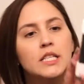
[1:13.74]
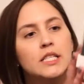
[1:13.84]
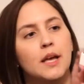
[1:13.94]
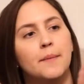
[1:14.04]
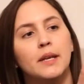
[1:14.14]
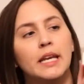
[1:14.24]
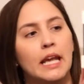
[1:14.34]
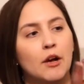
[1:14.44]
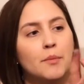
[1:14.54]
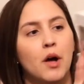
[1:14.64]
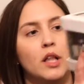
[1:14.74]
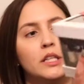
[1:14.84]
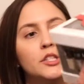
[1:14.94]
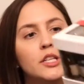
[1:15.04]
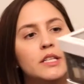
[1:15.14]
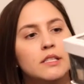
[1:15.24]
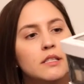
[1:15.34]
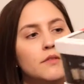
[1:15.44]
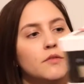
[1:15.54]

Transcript: some nail polishes,